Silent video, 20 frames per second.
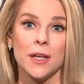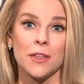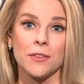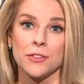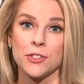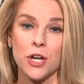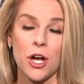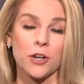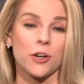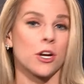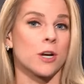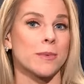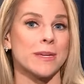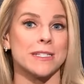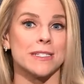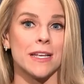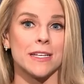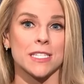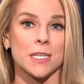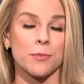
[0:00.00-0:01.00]
John Kirby
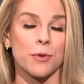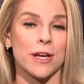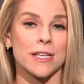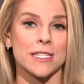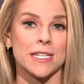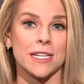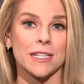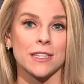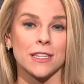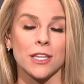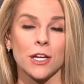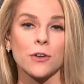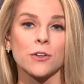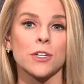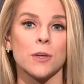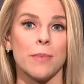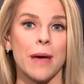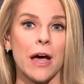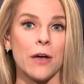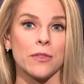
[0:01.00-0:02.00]
says the president
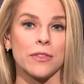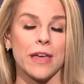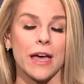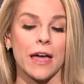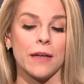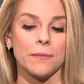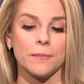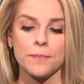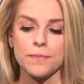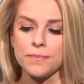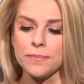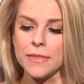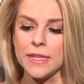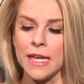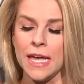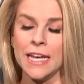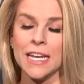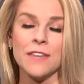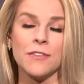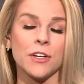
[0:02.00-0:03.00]
learned about that
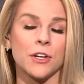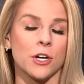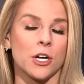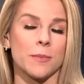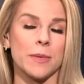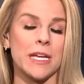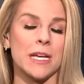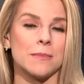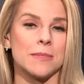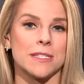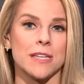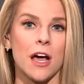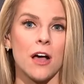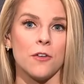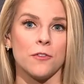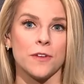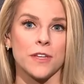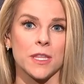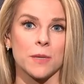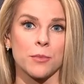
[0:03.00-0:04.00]
and even Kirby
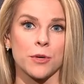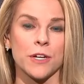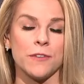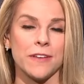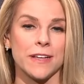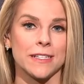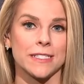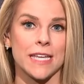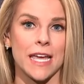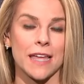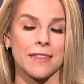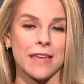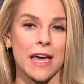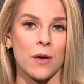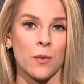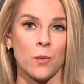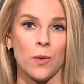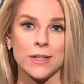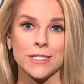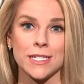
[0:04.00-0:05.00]
himself in the briefing saying
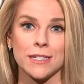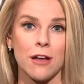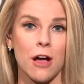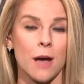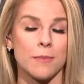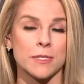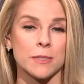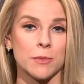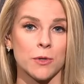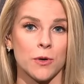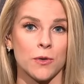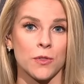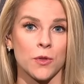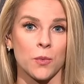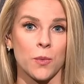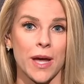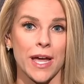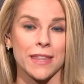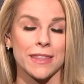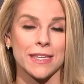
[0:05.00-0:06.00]
that wasn't optimal the
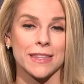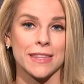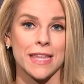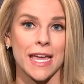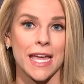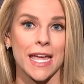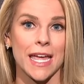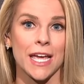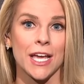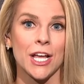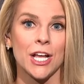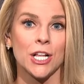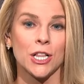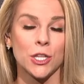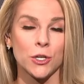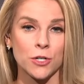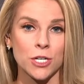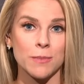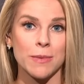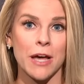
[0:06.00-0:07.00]
way that they
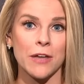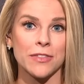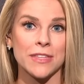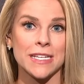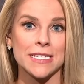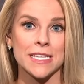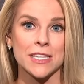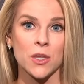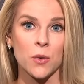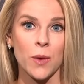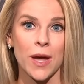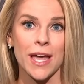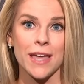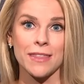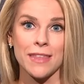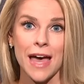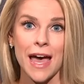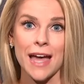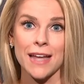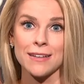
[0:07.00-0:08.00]
learned about this and the way
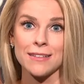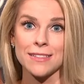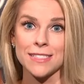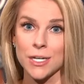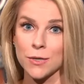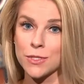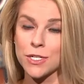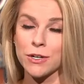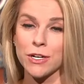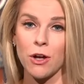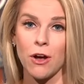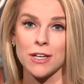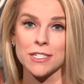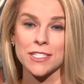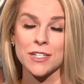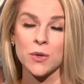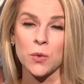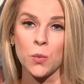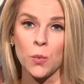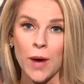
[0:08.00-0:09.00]
that Secretary
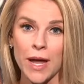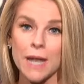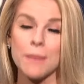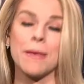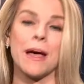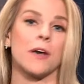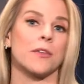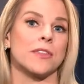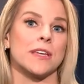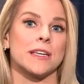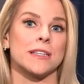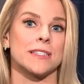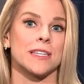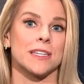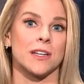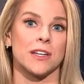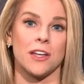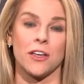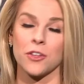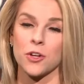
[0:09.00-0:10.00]
Austin went about this. And
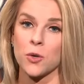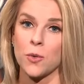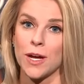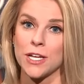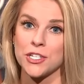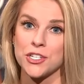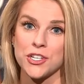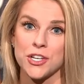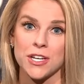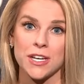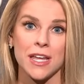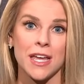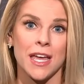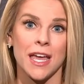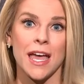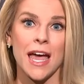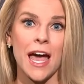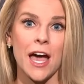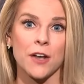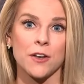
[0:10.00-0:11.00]
another question
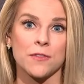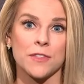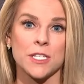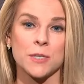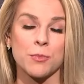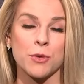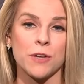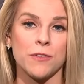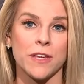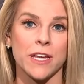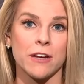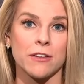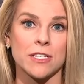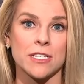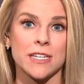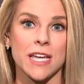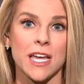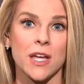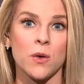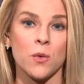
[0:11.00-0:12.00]
out of this briefing here
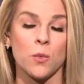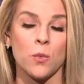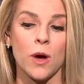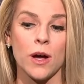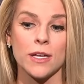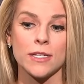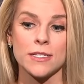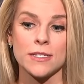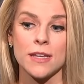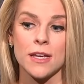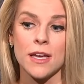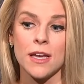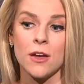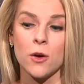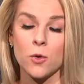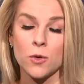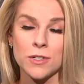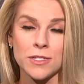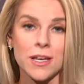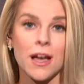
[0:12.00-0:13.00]
today was
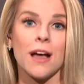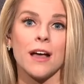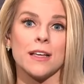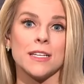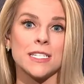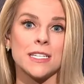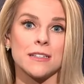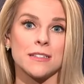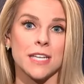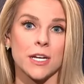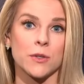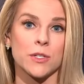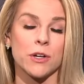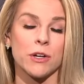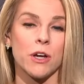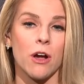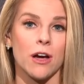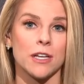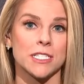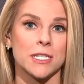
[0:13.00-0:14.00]
or does
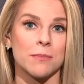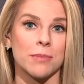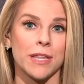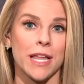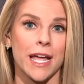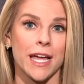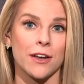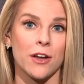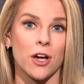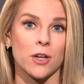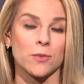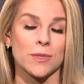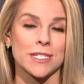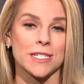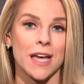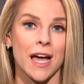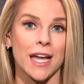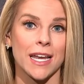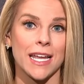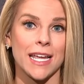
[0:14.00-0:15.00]
Secretary Austin plan on
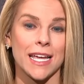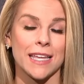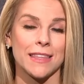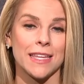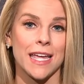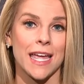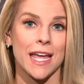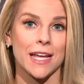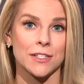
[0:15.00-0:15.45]
resigning? And the right.